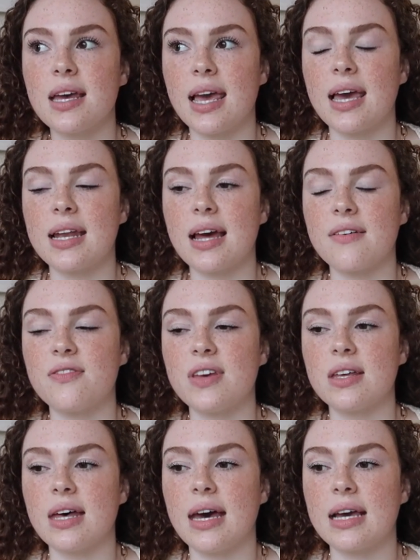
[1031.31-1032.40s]
and I
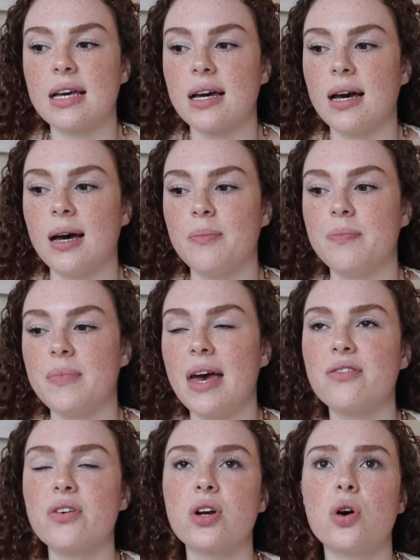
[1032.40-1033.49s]
feel like
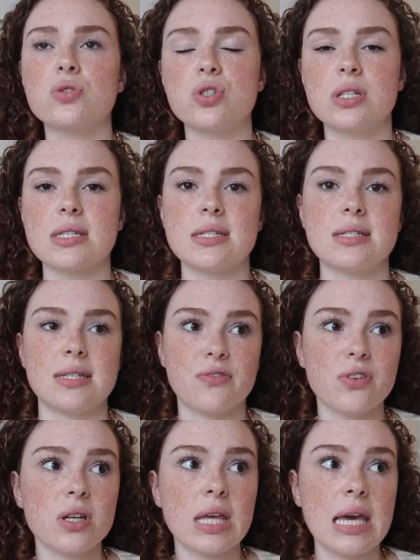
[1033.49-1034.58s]
every culture does it
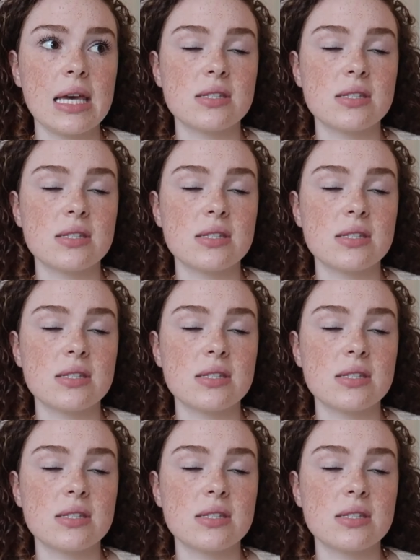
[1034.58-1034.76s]
differently.